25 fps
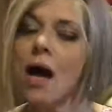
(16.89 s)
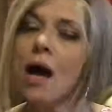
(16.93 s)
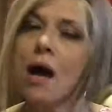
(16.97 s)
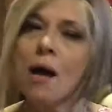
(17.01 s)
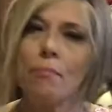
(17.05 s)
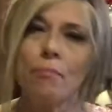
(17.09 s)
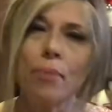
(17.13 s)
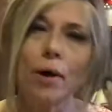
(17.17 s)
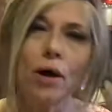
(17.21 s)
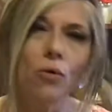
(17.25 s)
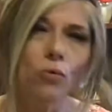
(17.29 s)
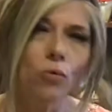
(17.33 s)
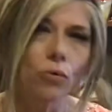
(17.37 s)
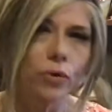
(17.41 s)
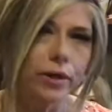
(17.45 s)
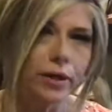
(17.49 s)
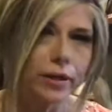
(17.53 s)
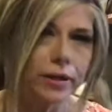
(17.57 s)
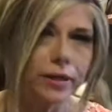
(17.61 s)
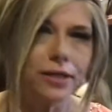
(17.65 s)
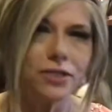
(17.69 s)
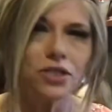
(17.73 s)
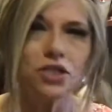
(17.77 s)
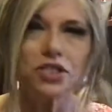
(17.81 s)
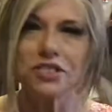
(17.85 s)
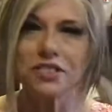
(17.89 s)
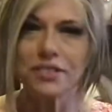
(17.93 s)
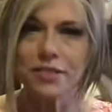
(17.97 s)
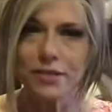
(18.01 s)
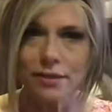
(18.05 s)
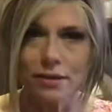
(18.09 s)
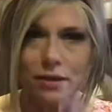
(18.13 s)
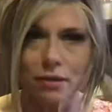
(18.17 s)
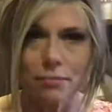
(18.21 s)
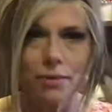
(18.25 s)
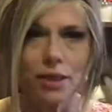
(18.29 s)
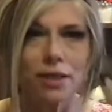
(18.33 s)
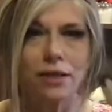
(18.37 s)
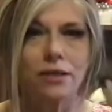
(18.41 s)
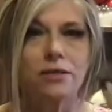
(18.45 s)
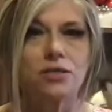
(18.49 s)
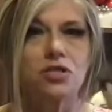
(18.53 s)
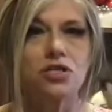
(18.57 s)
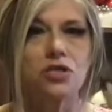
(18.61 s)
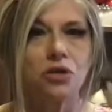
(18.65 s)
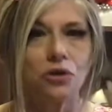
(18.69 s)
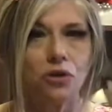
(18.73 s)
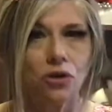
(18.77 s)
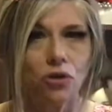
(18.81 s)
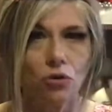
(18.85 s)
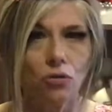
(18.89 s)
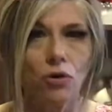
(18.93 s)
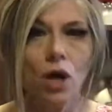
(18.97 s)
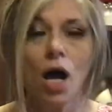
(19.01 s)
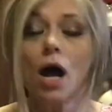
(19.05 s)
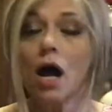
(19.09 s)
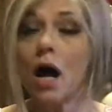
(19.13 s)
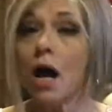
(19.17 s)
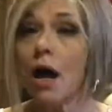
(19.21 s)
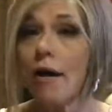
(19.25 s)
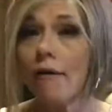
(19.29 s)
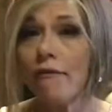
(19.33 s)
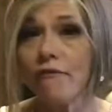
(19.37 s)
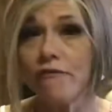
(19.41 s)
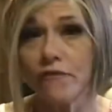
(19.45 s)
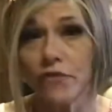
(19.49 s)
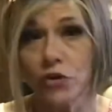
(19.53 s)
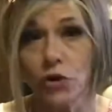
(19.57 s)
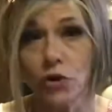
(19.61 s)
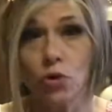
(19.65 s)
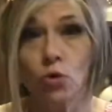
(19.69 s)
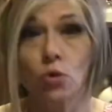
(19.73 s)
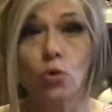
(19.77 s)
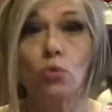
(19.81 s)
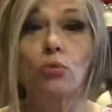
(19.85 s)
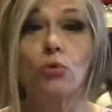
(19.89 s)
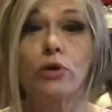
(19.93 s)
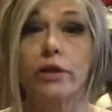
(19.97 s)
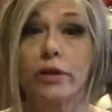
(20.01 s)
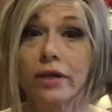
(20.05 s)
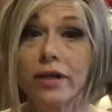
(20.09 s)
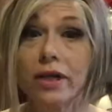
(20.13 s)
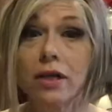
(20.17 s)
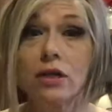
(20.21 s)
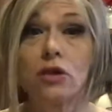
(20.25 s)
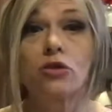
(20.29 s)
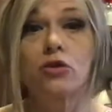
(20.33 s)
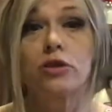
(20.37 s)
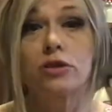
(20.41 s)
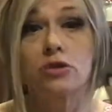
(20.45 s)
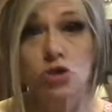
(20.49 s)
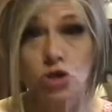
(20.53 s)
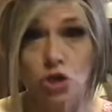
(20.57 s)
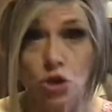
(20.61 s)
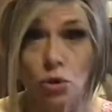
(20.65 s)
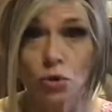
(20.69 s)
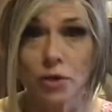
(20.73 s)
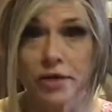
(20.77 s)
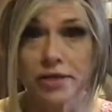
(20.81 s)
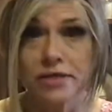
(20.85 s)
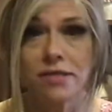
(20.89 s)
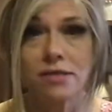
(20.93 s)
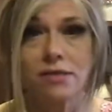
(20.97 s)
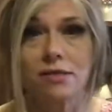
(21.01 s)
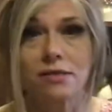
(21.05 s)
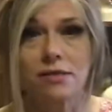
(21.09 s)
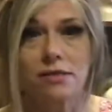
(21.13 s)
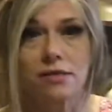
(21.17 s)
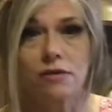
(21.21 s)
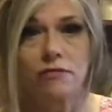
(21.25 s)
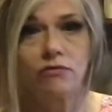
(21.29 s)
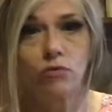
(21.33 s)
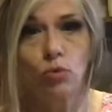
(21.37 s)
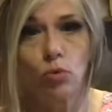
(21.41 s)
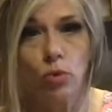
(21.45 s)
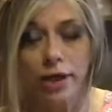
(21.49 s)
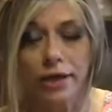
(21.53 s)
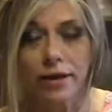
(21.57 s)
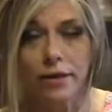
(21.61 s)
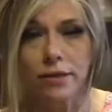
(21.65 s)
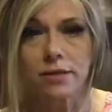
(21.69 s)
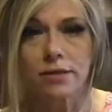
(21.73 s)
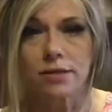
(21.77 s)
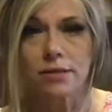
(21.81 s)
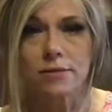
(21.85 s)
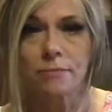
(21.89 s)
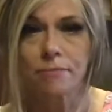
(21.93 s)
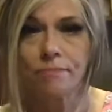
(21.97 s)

but really just limit it to a few really good choices of wigs.